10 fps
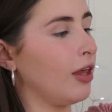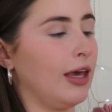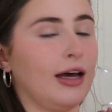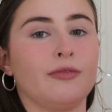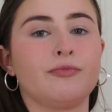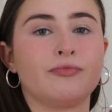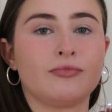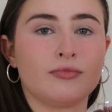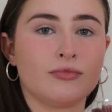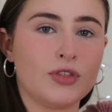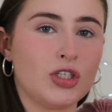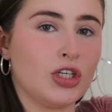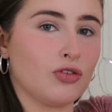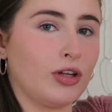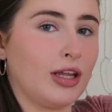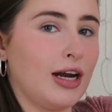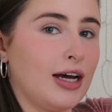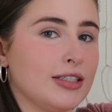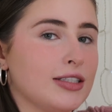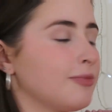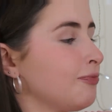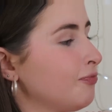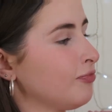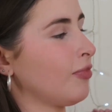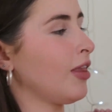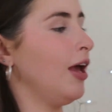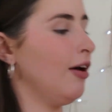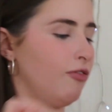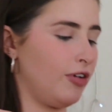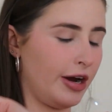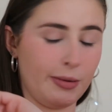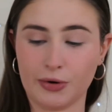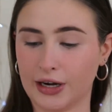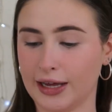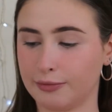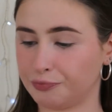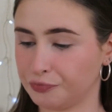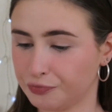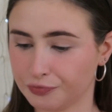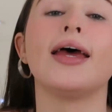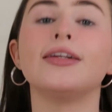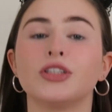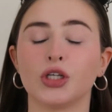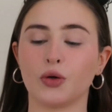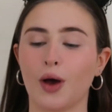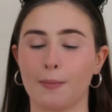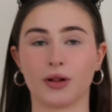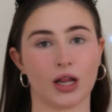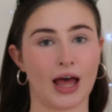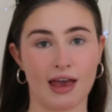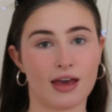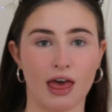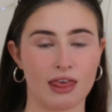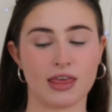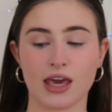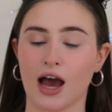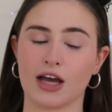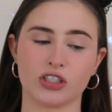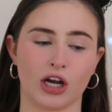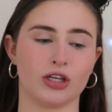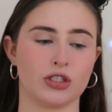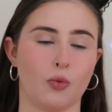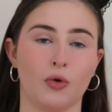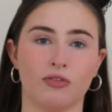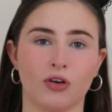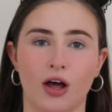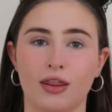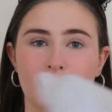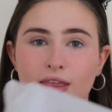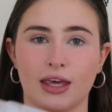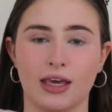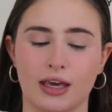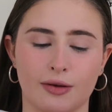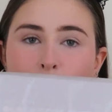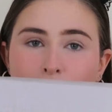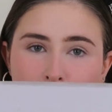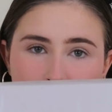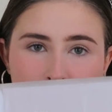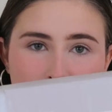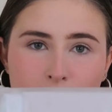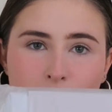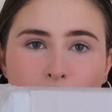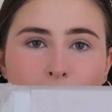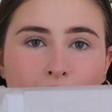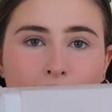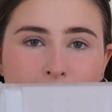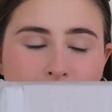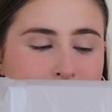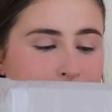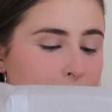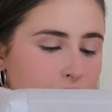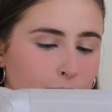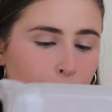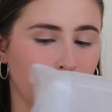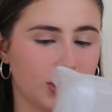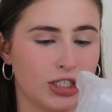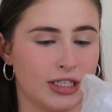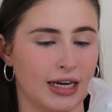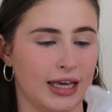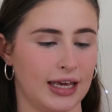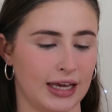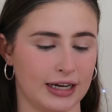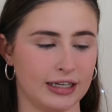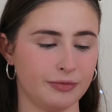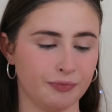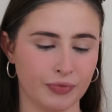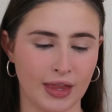Yeah, she's really nice. Very pretty. And to apply the eyeshadows, we've got the brush set. So there are 6 brushes in here.